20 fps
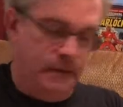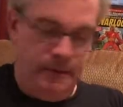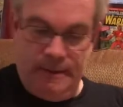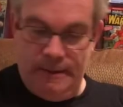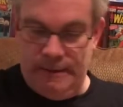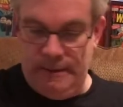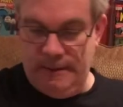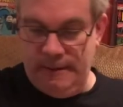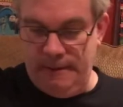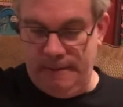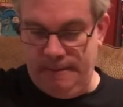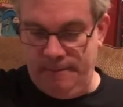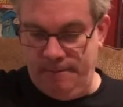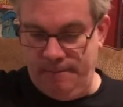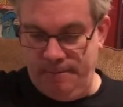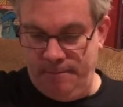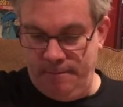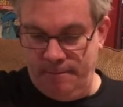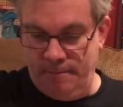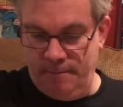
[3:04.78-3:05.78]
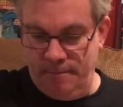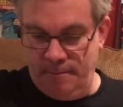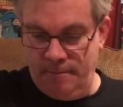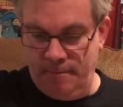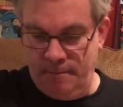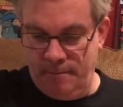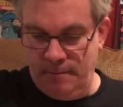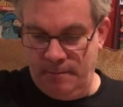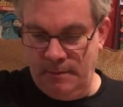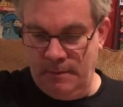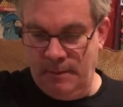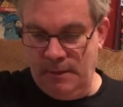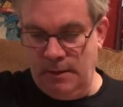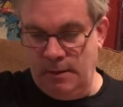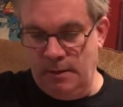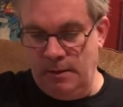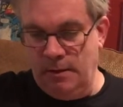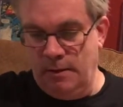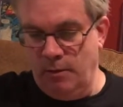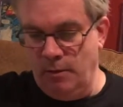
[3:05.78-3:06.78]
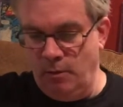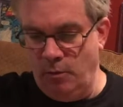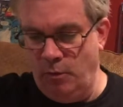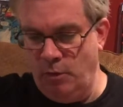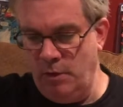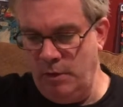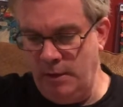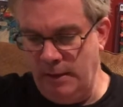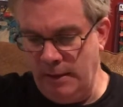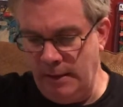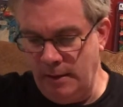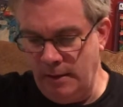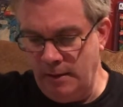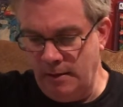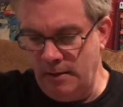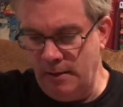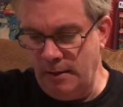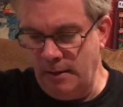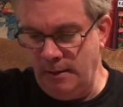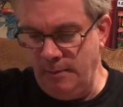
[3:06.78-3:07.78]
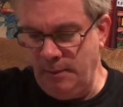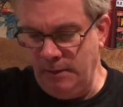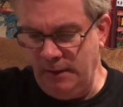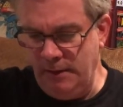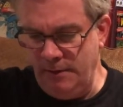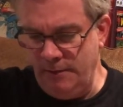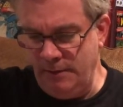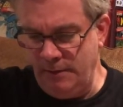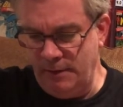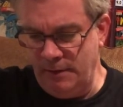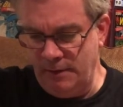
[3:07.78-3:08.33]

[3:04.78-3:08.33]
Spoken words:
One I got, I believe,